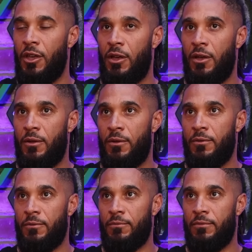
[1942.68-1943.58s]
Yeah.
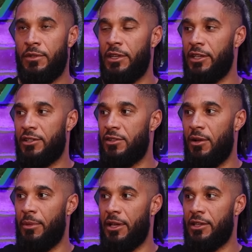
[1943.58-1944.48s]

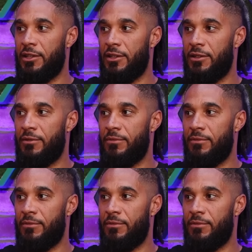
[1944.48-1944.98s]
Nick's not making